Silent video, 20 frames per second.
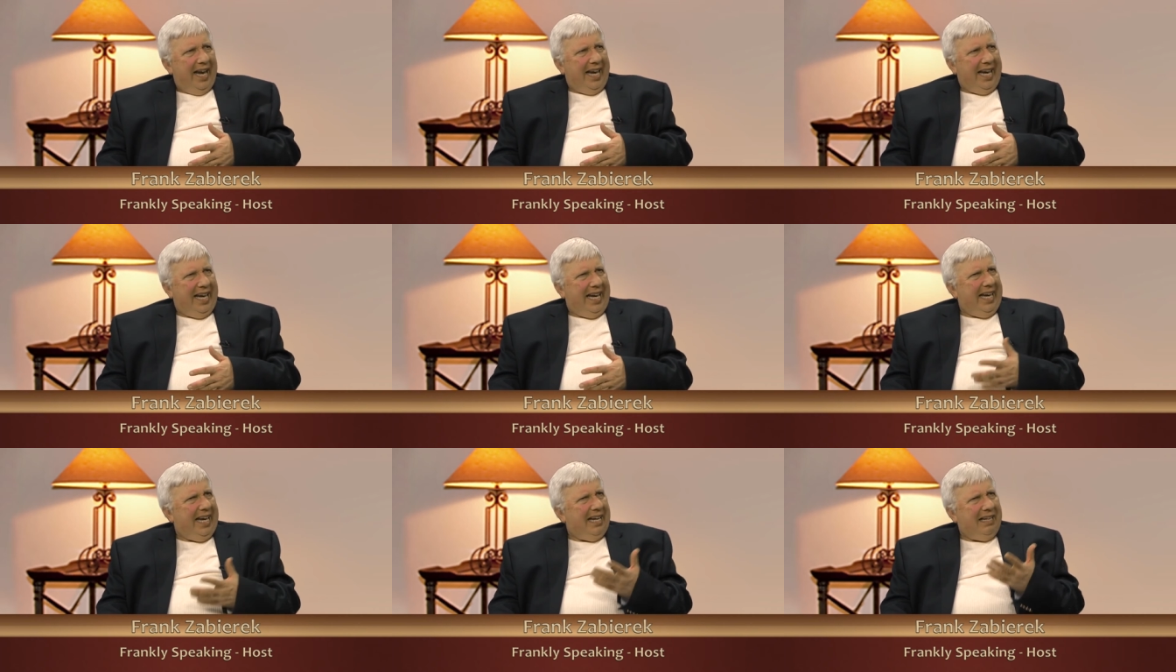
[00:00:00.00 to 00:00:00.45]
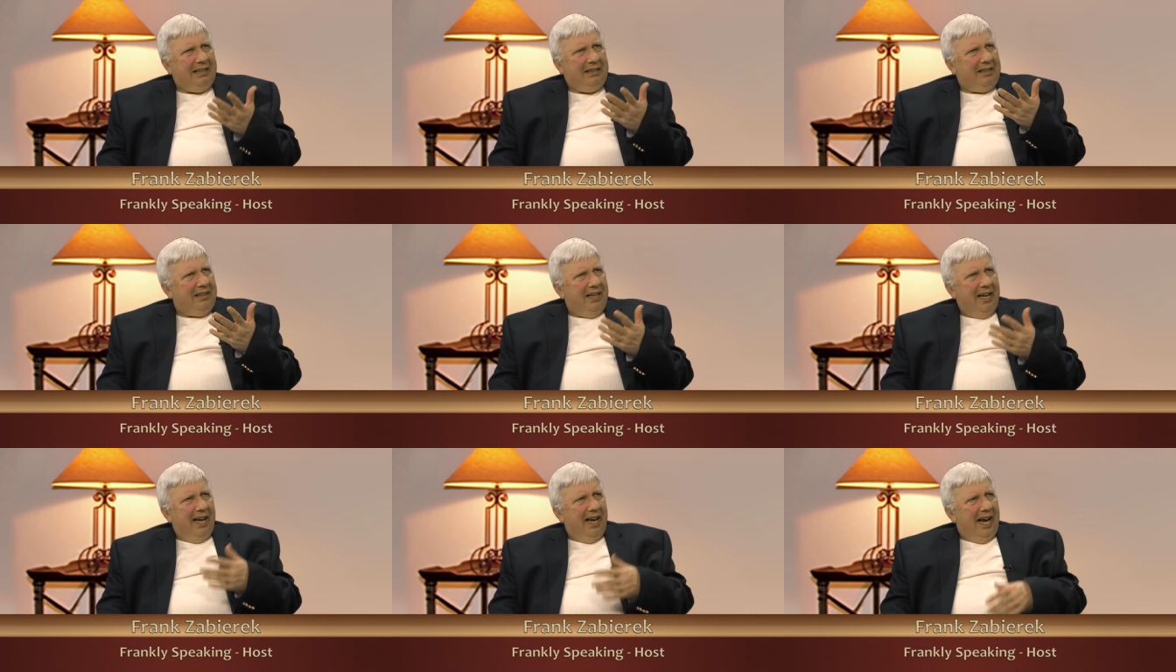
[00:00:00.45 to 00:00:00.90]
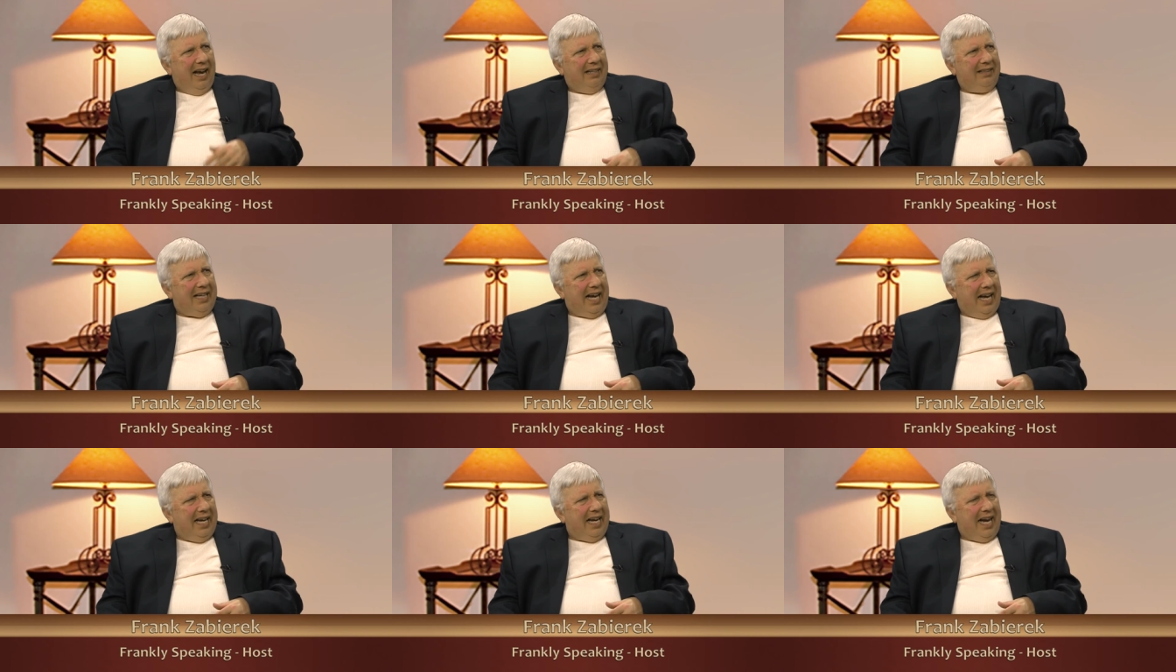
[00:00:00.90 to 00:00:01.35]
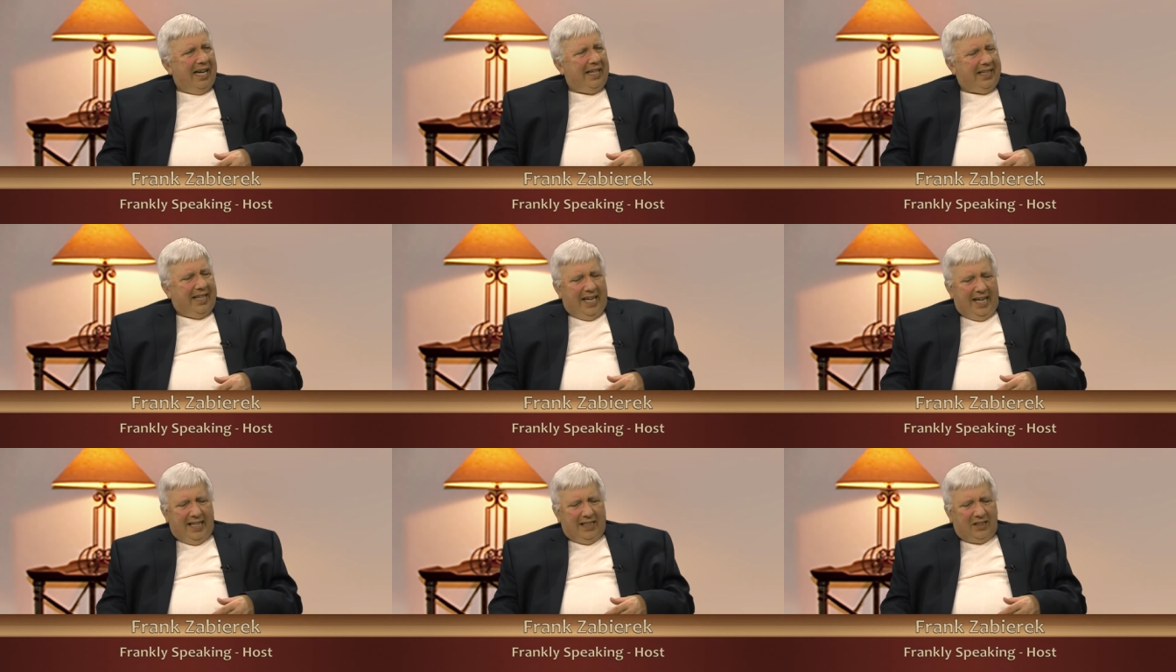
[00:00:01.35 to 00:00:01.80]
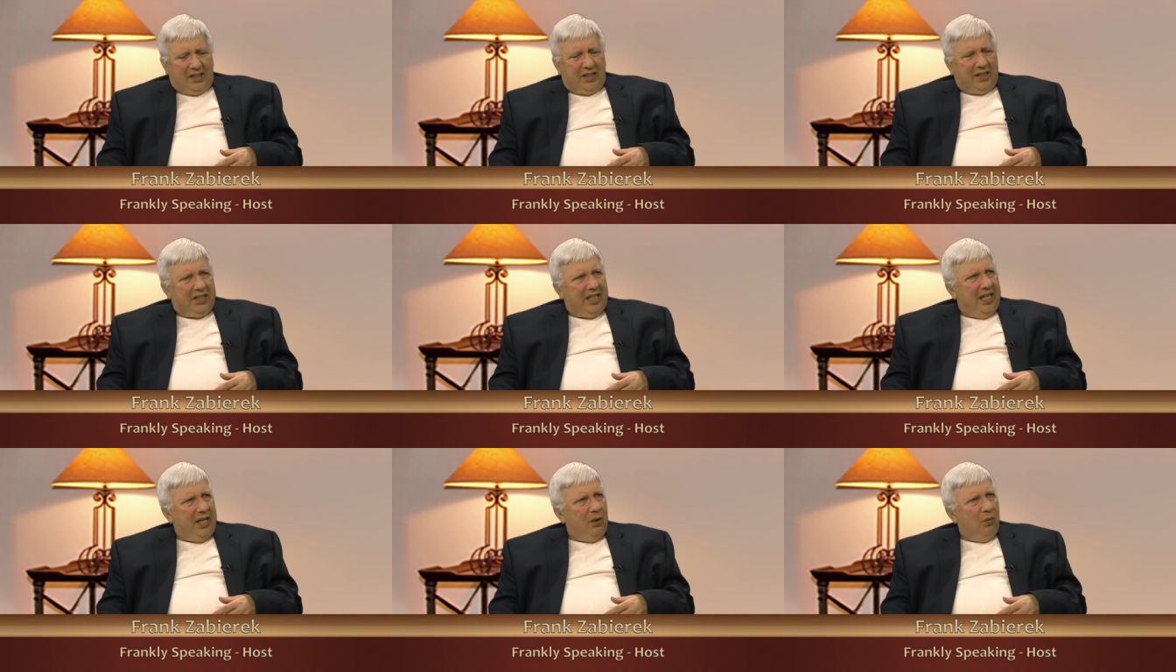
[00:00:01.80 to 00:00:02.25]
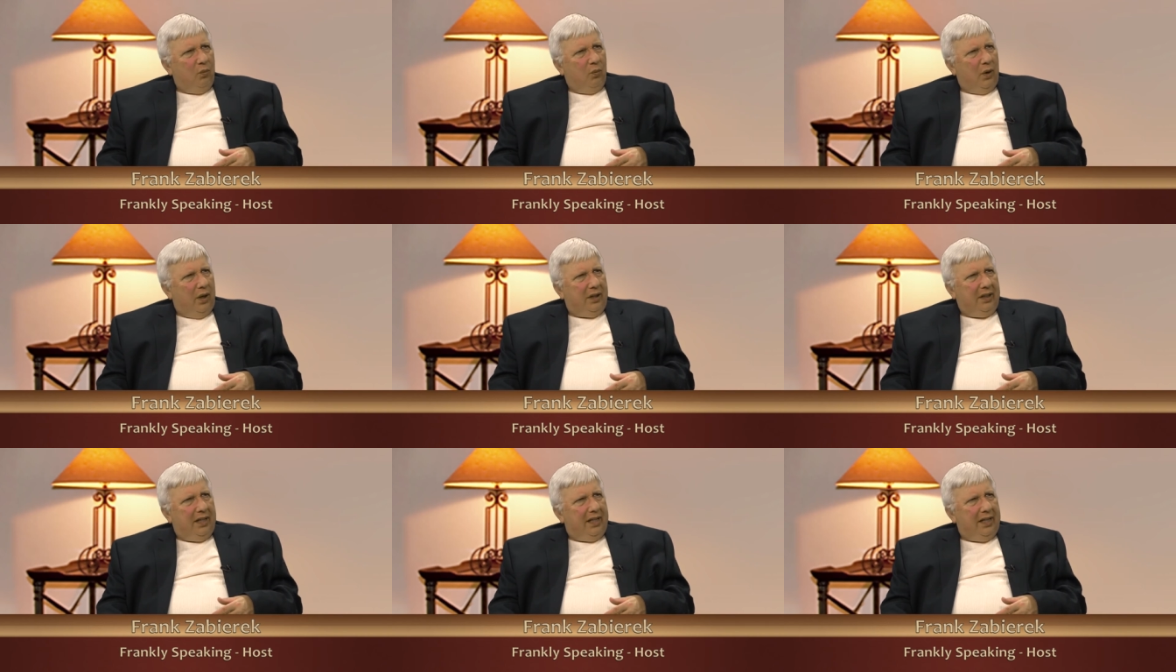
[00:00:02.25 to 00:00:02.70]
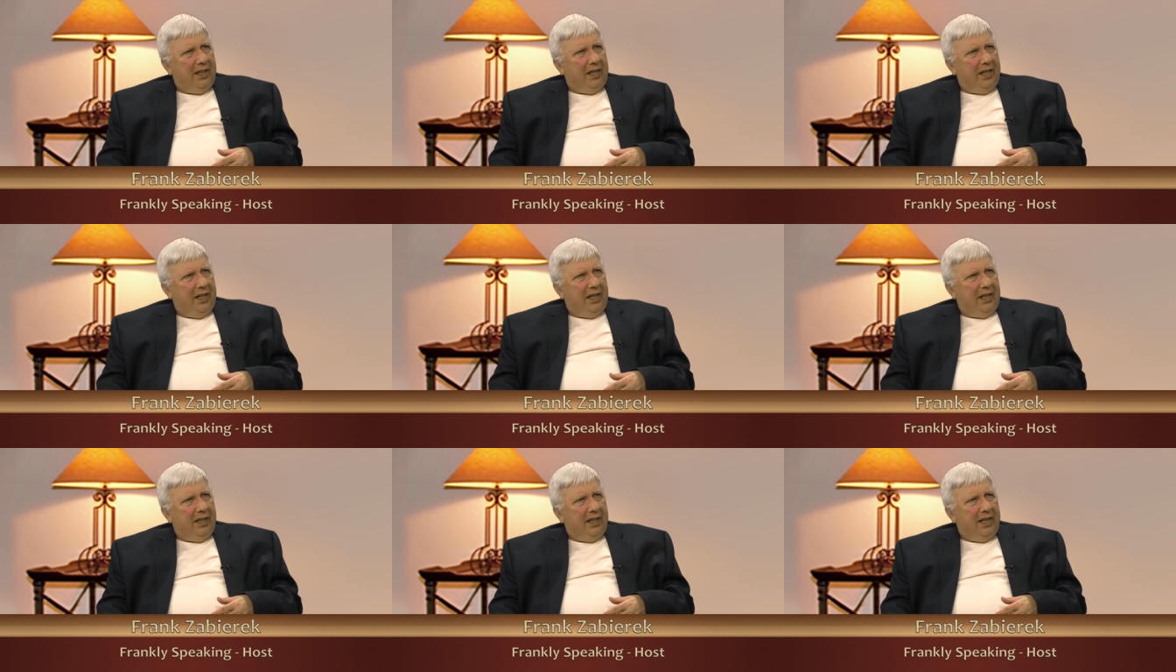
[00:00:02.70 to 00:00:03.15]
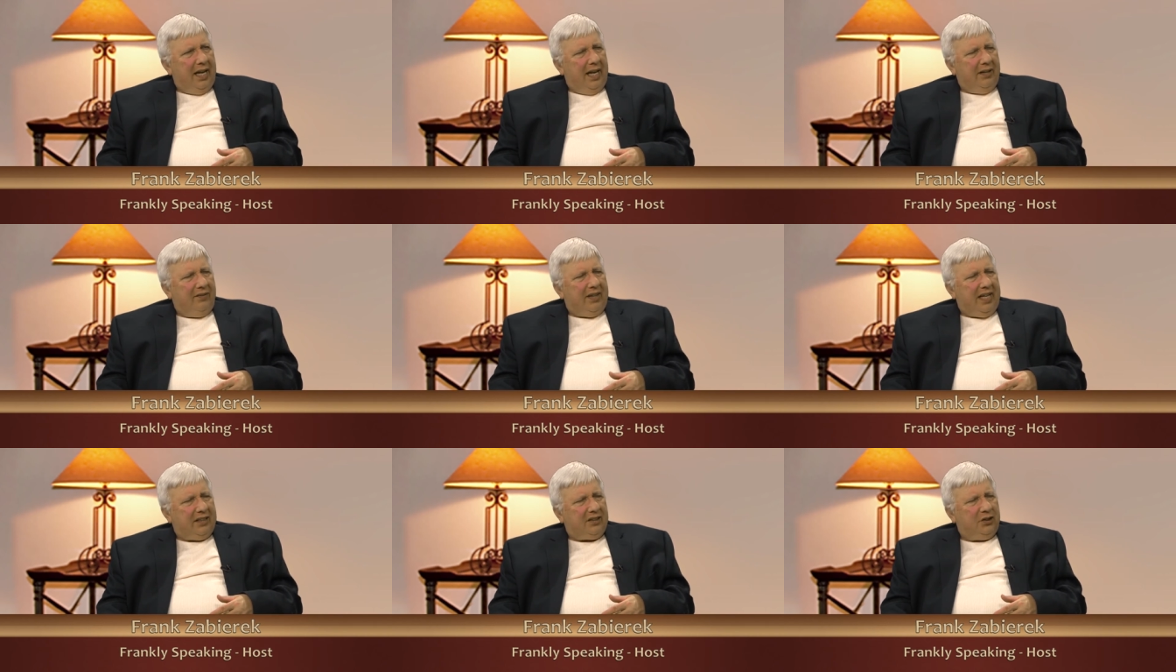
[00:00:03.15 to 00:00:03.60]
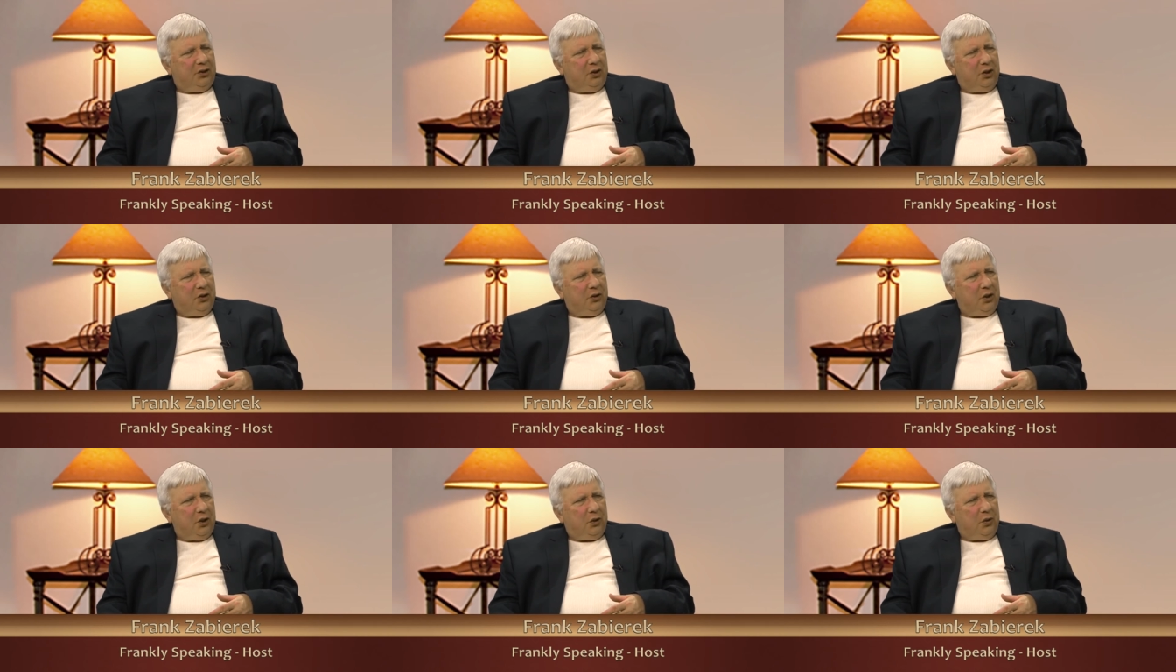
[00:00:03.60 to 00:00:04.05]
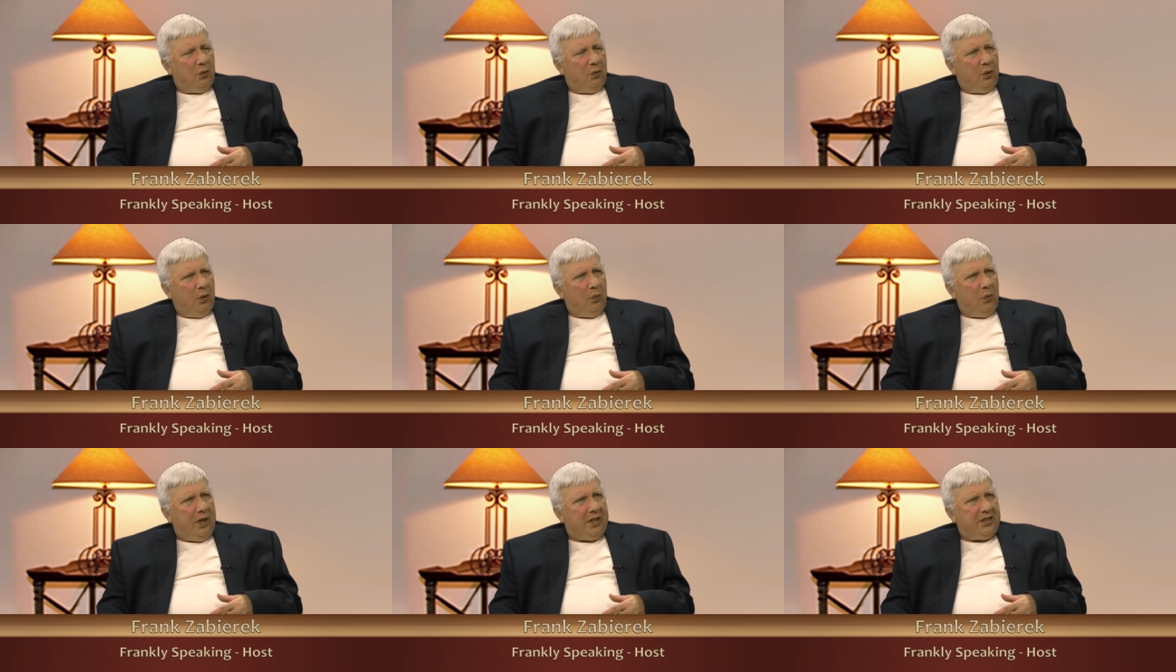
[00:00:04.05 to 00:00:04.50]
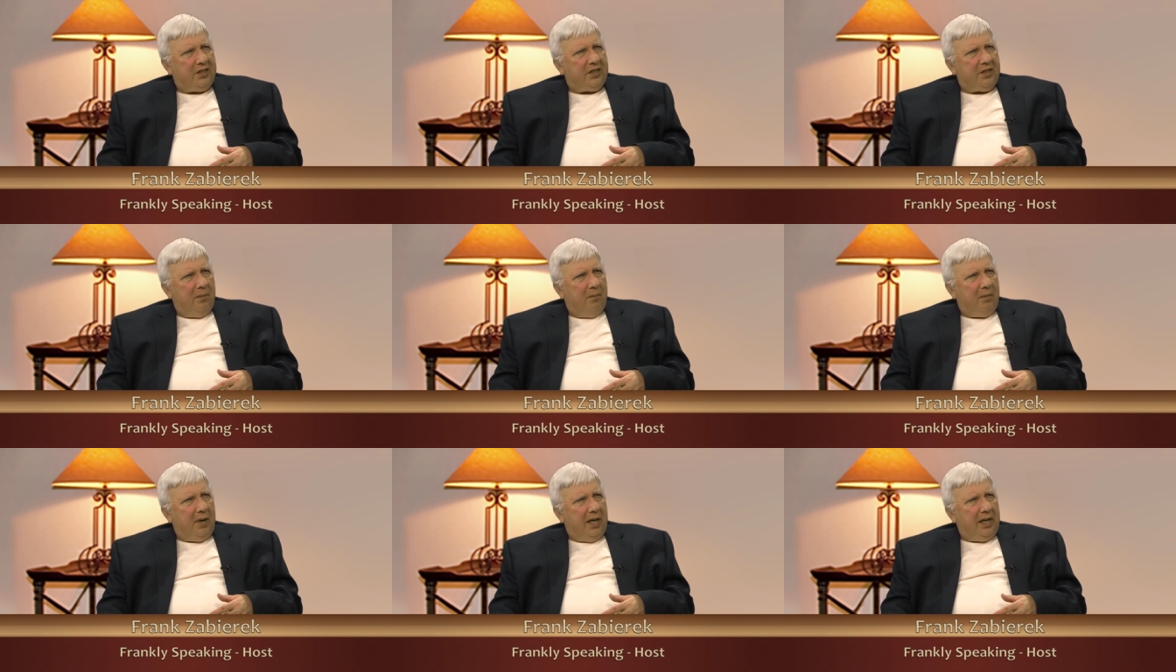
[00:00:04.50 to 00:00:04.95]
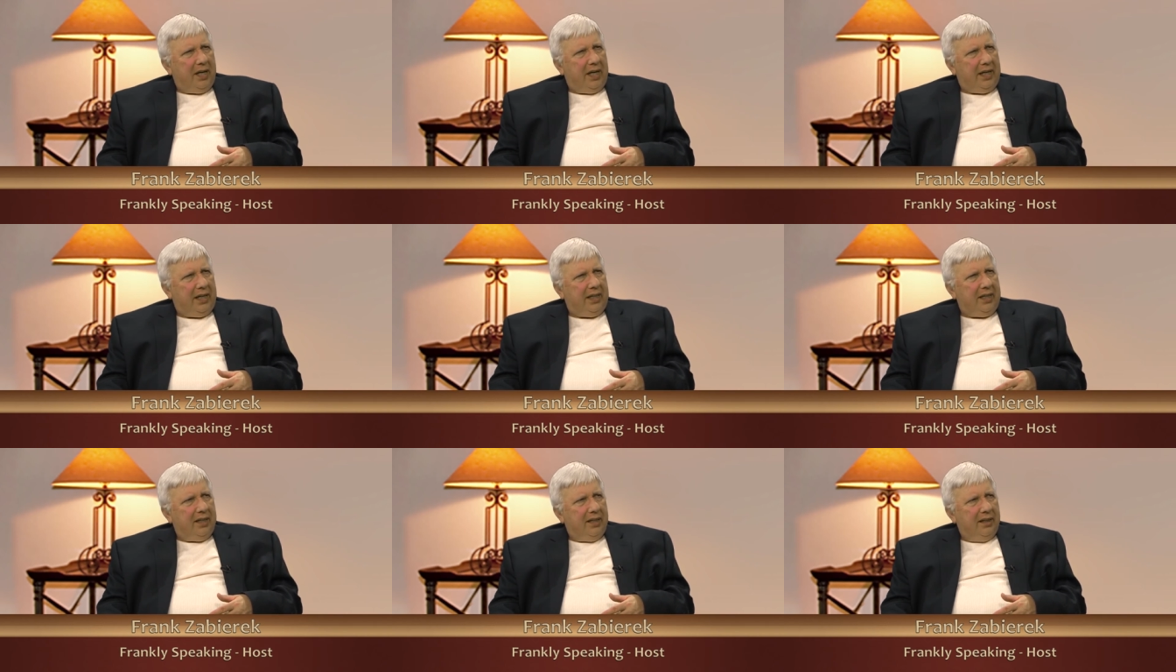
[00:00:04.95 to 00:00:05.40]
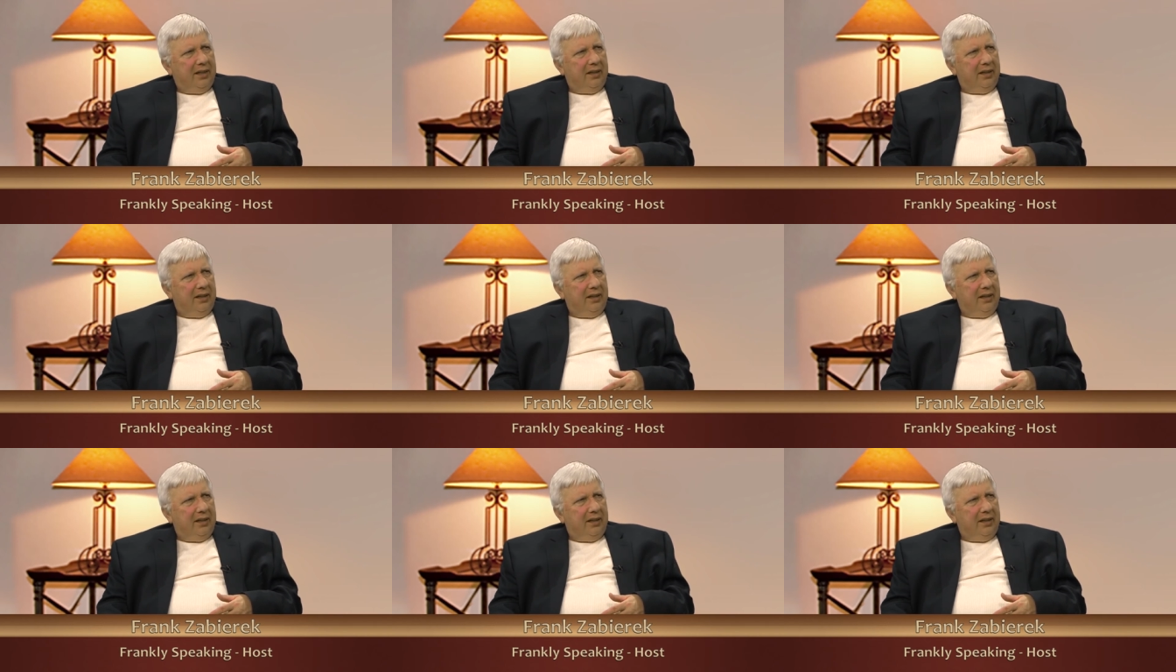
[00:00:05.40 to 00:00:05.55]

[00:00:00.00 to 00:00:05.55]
And I, I can't see what that's just a total waste of money.